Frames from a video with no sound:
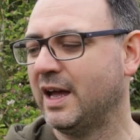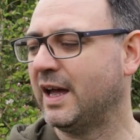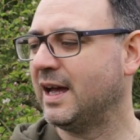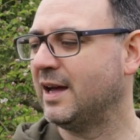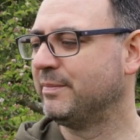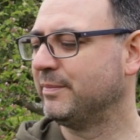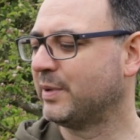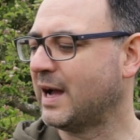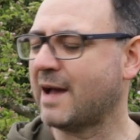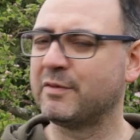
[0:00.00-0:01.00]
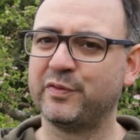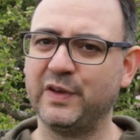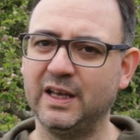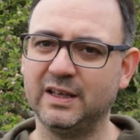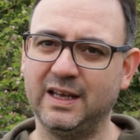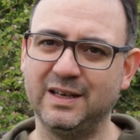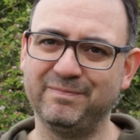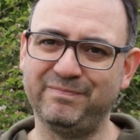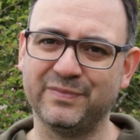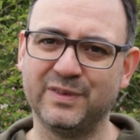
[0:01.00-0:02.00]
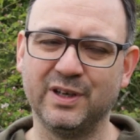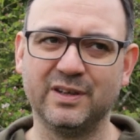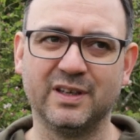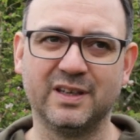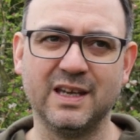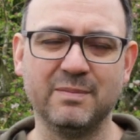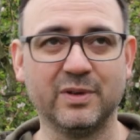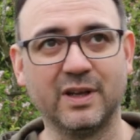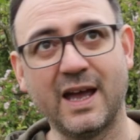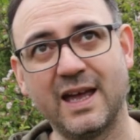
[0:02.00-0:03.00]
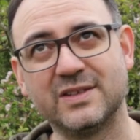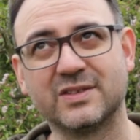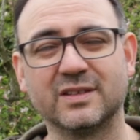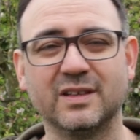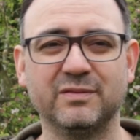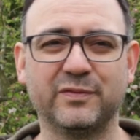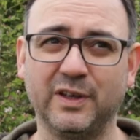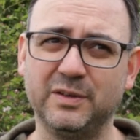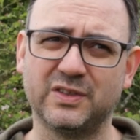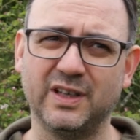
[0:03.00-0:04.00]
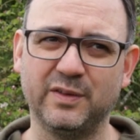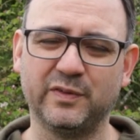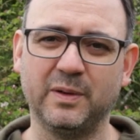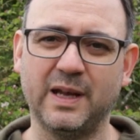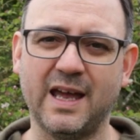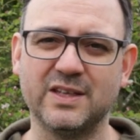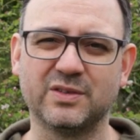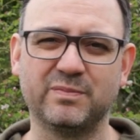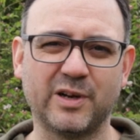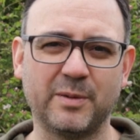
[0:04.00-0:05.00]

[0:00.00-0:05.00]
but I have a feeling that the gimbal heads and fluid heads